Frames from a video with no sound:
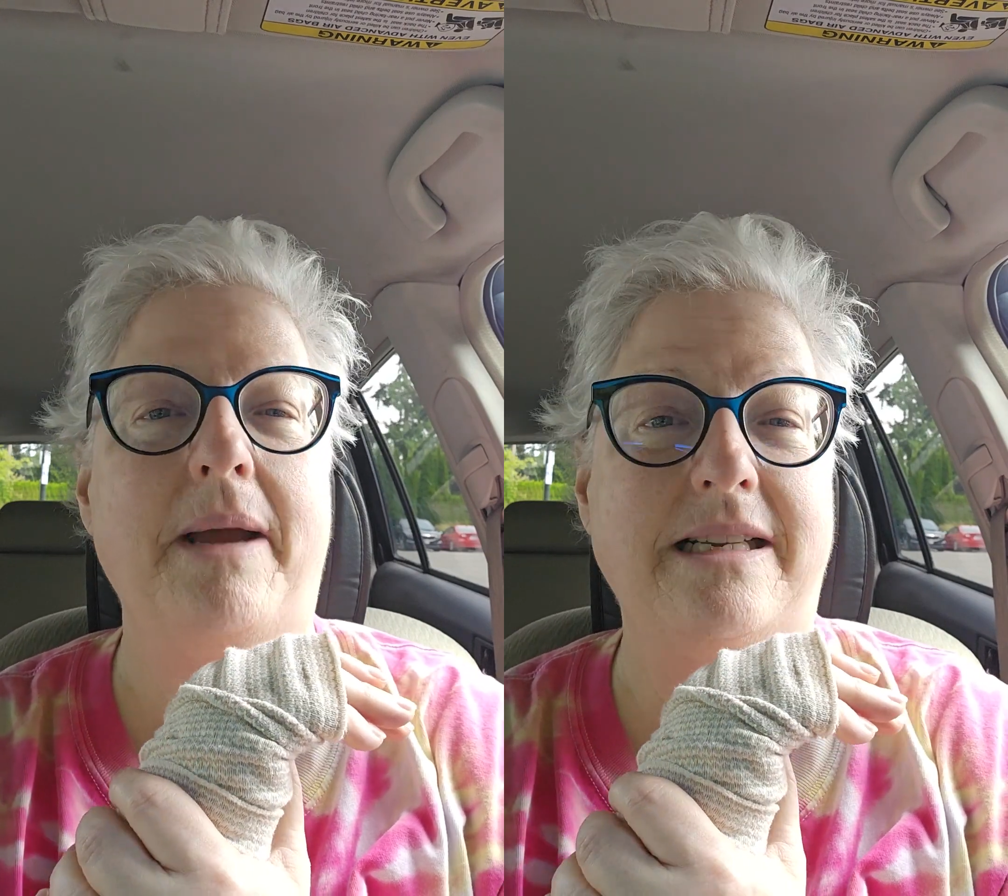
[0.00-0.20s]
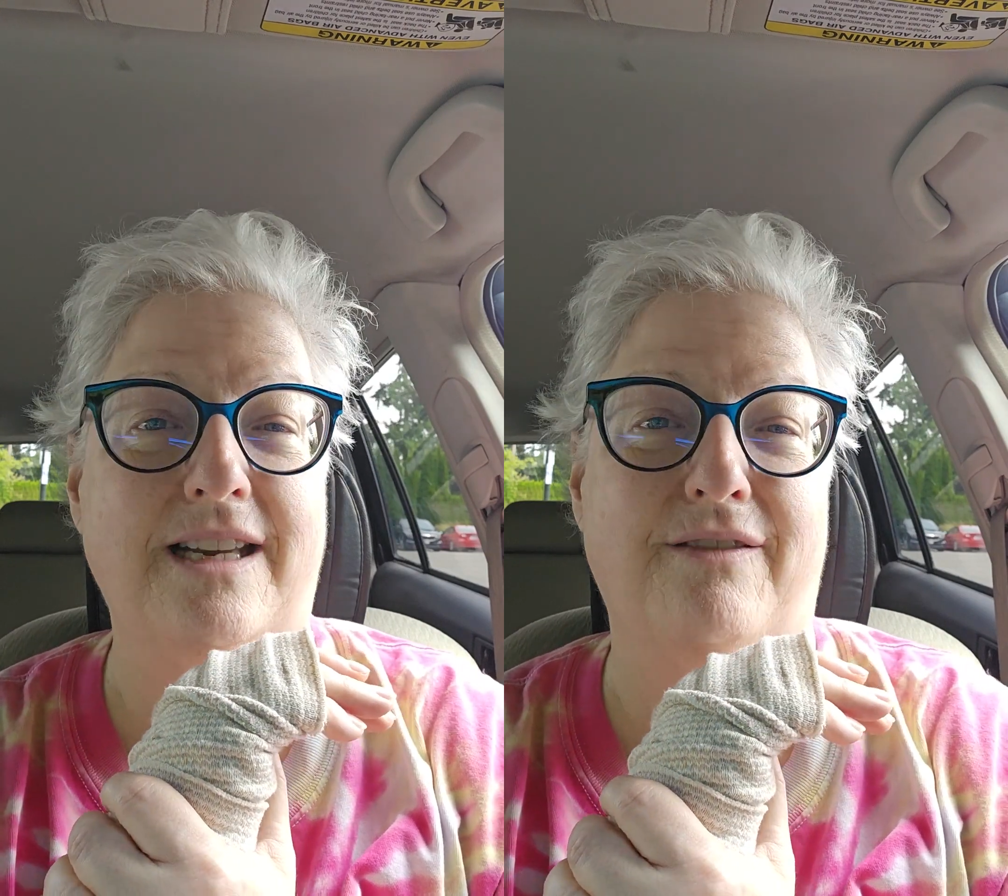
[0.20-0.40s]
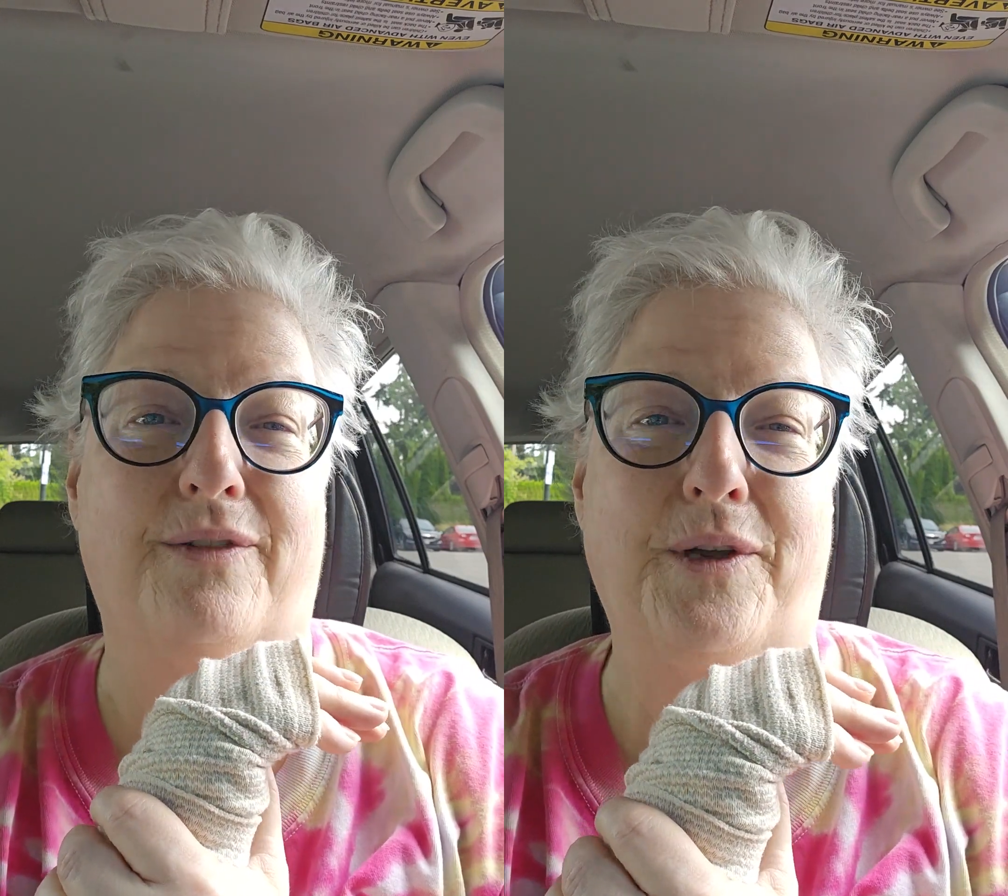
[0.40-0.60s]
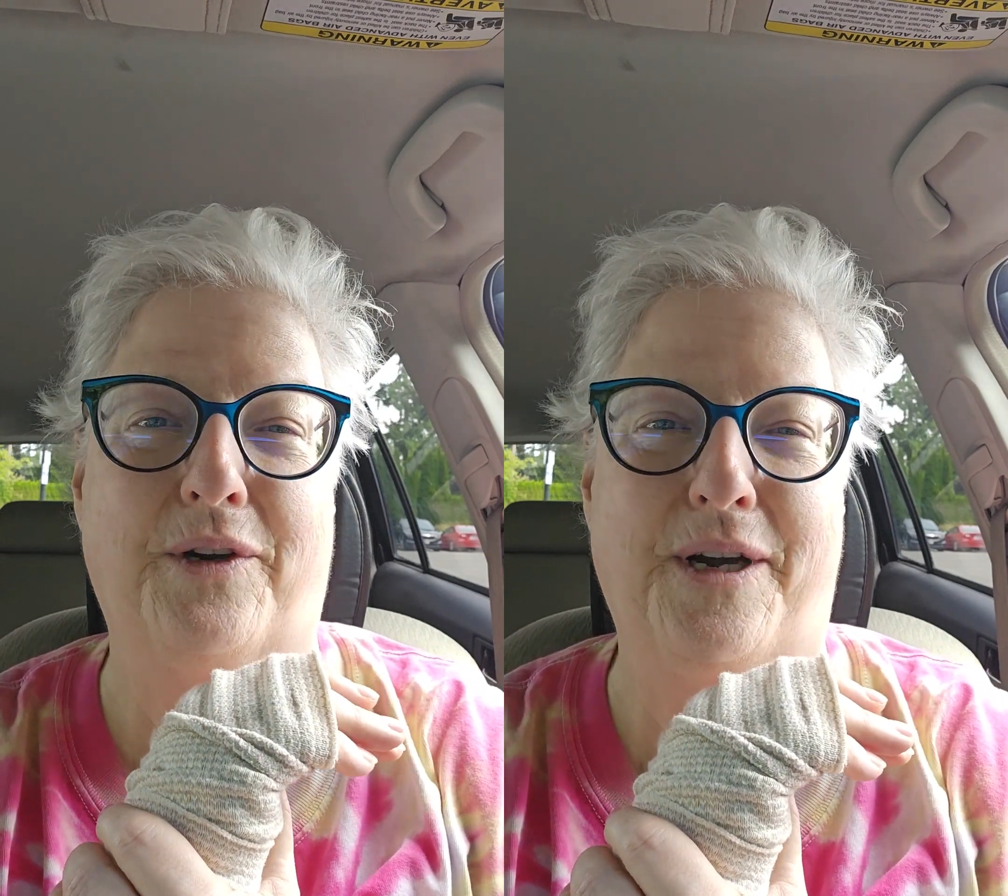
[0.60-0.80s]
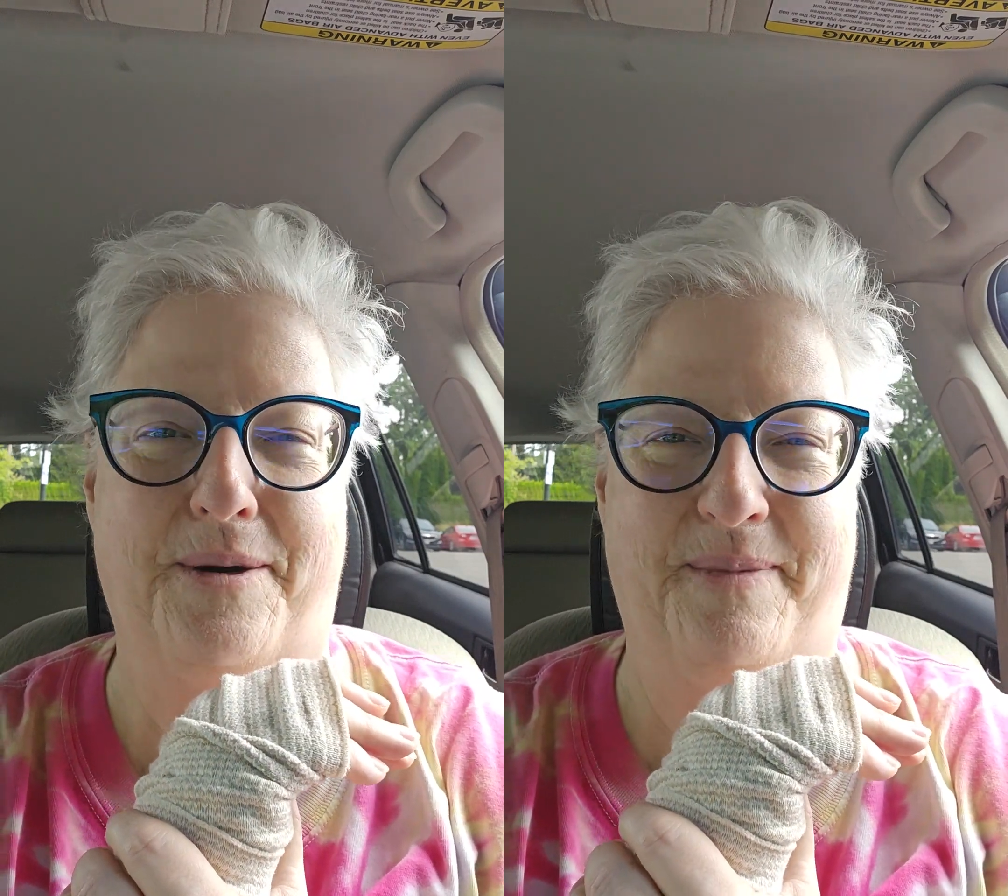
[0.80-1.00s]
asking for
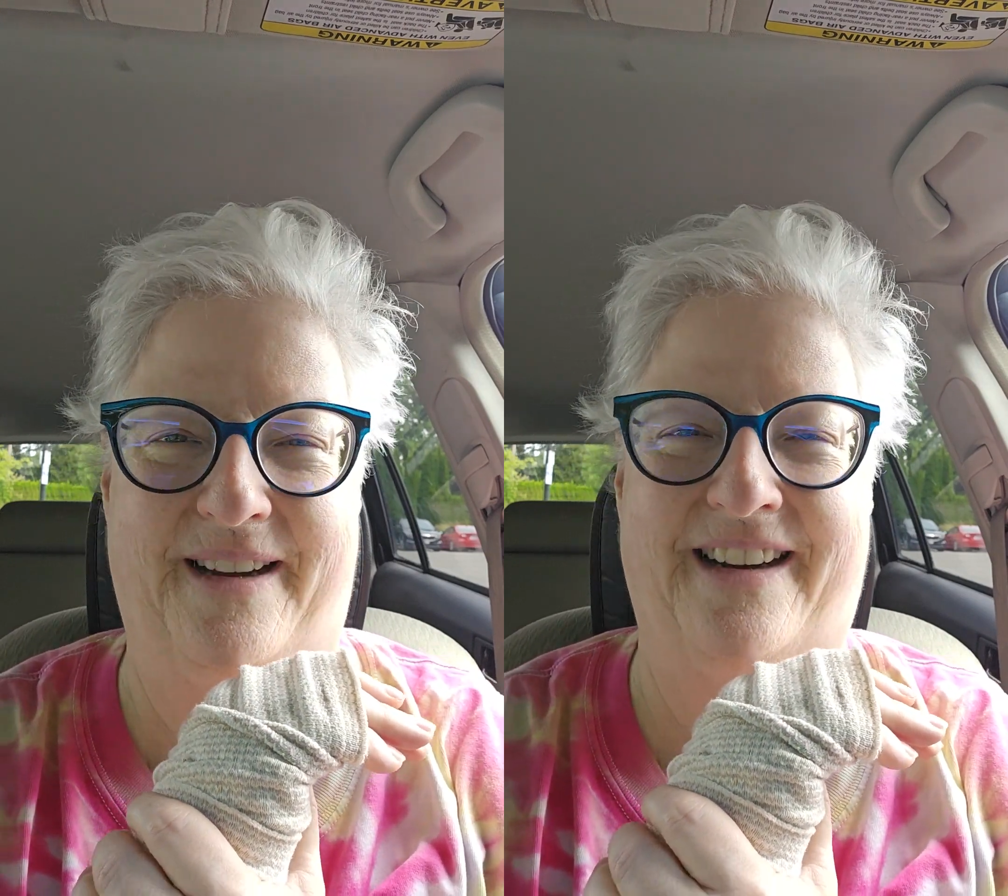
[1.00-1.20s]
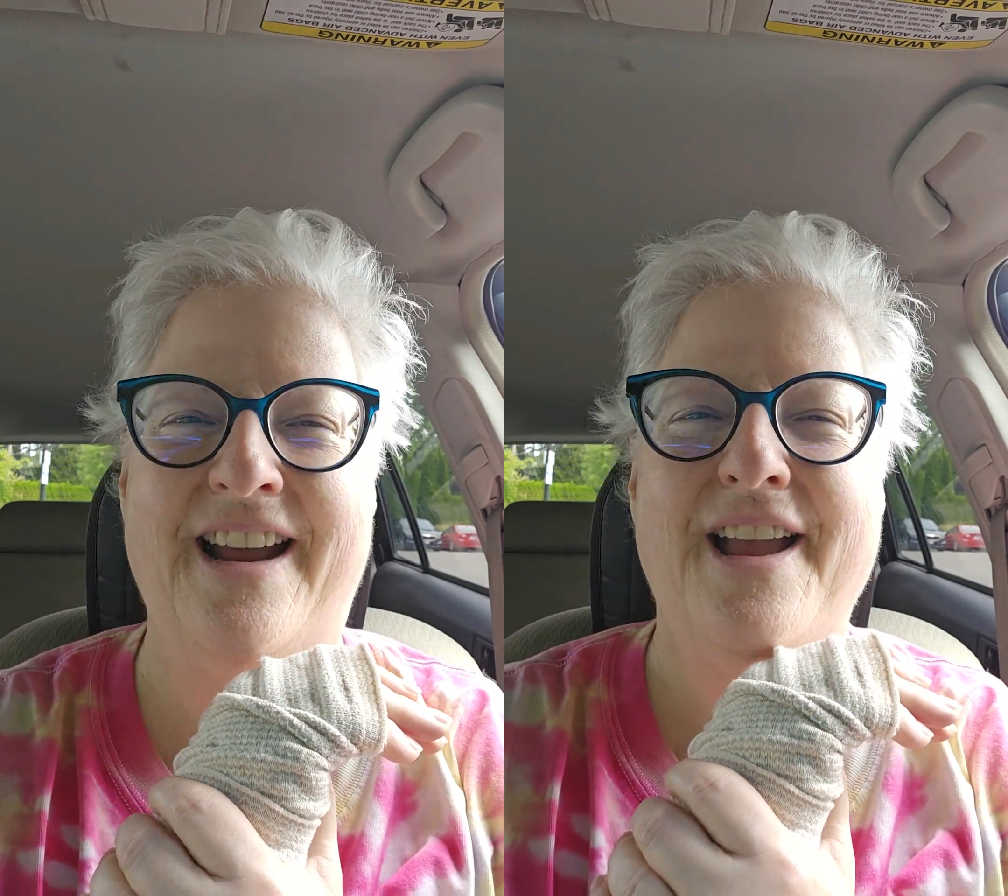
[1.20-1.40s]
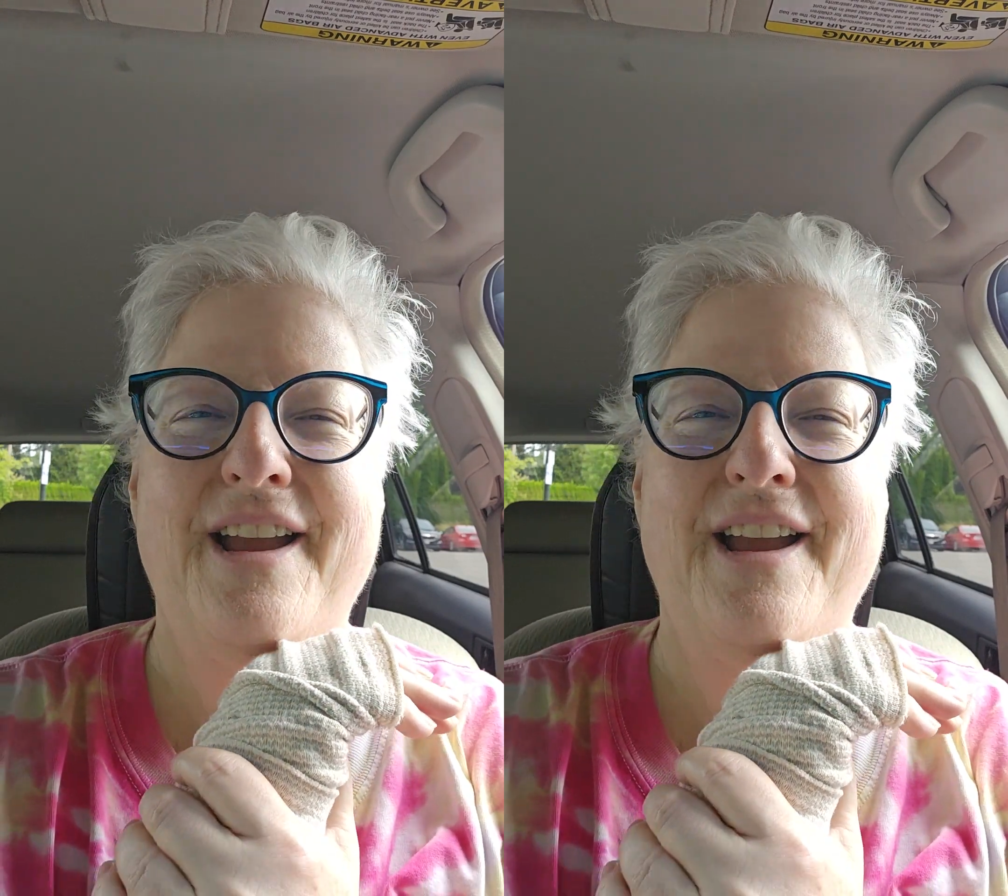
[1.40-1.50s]
your help here.